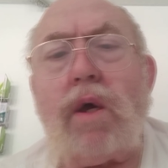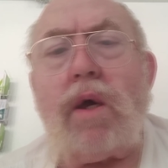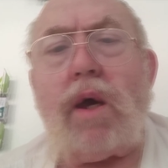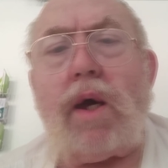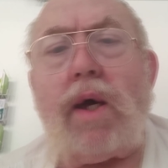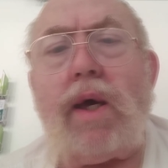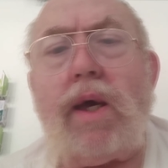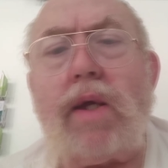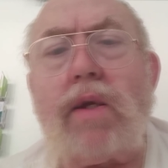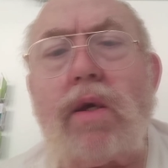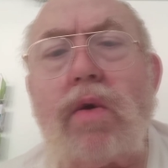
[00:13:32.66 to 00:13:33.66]
I
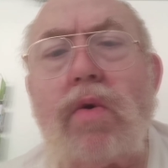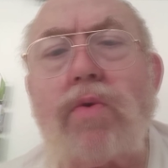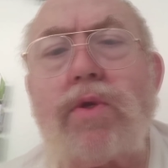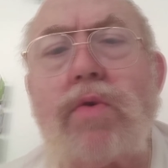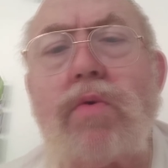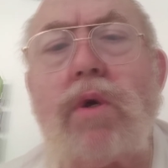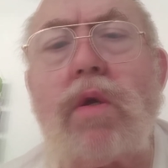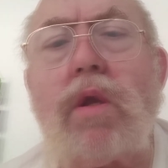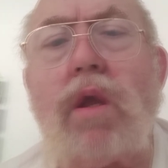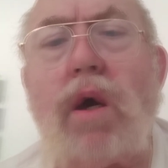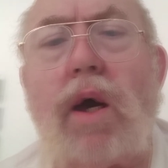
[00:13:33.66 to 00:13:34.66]
had to go through a
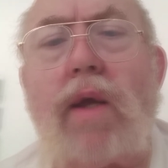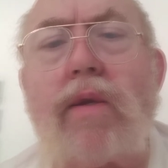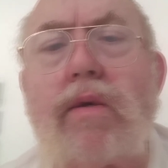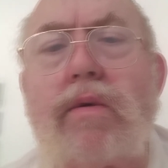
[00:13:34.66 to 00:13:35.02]
lot.